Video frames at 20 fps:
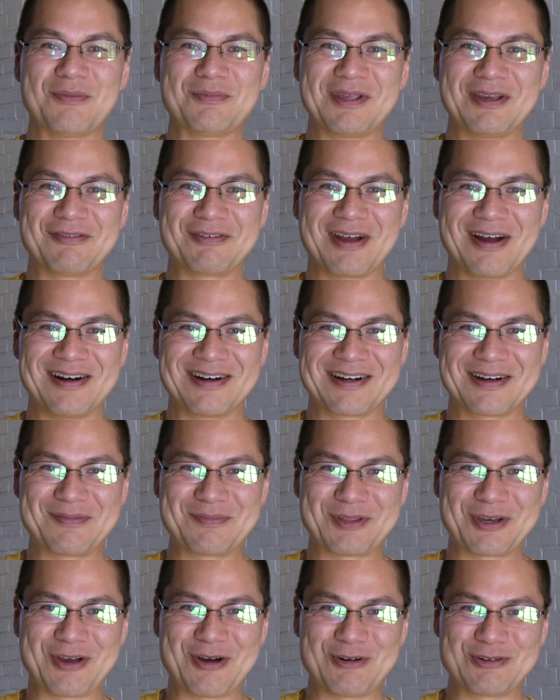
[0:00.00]
I'm Dave Kung.
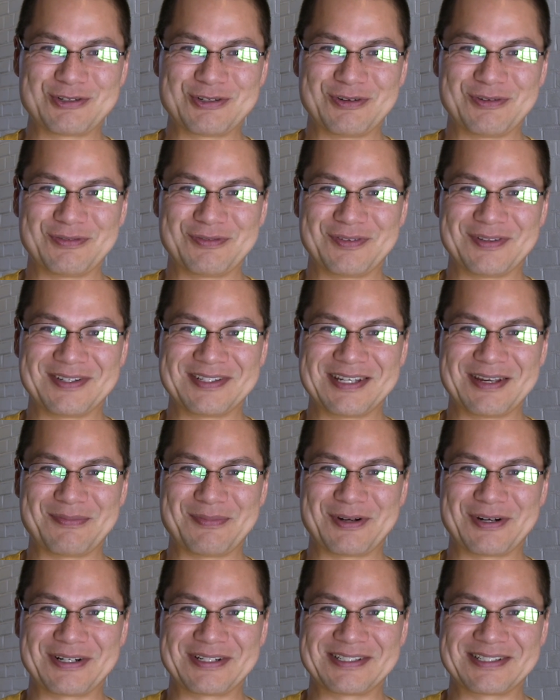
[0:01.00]
I'm the coach of the Saint
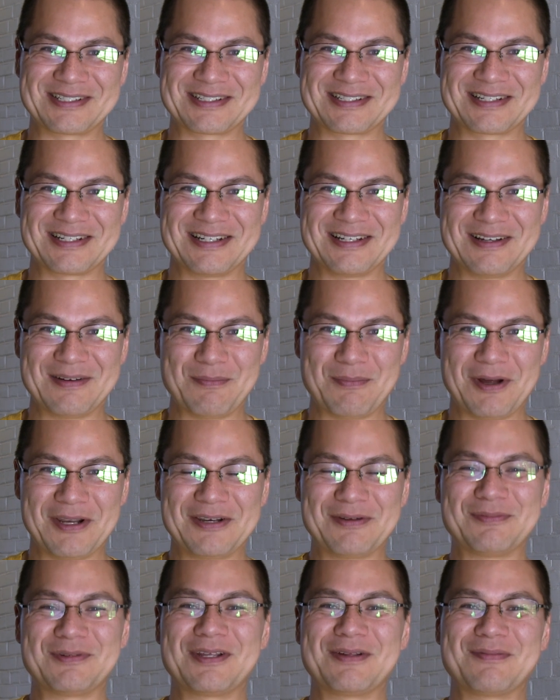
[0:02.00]
Mary's
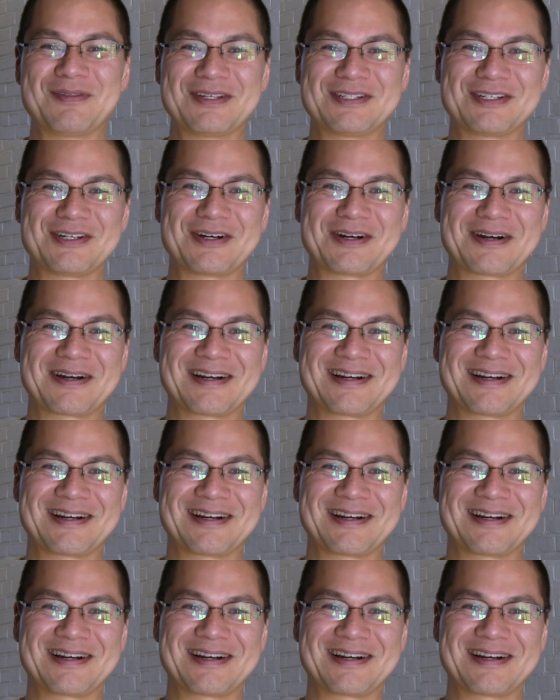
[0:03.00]
Putnam team this year.